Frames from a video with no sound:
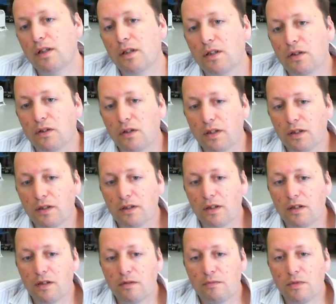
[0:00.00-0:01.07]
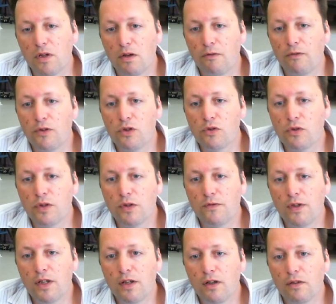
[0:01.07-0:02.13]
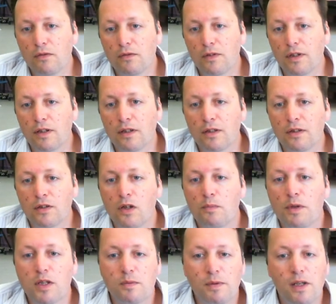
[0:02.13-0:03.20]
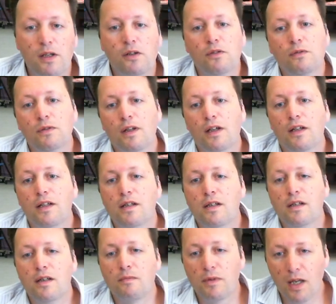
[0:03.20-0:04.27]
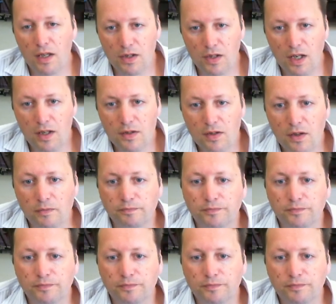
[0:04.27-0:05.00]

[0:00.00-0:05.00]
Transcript: Alright, I hope you've enjoyed this video. Comments below, and catch you next time.